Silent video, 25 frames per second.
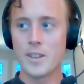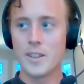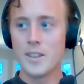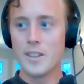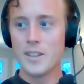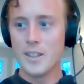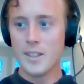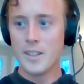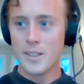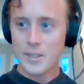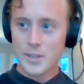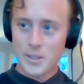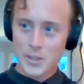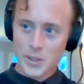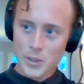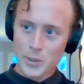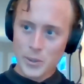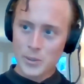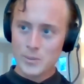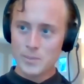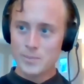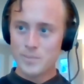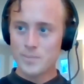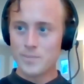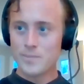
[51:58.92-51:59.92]
Definitely.
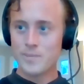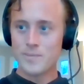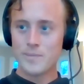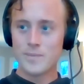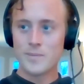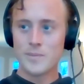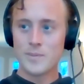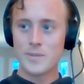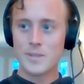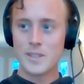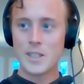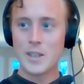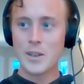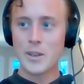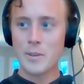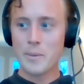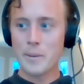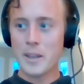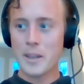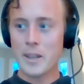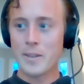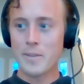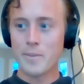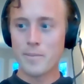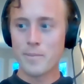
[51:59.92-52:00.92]
Cool. See you so, in a
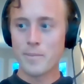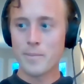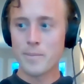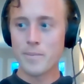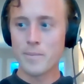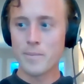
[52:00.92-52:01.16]
bit.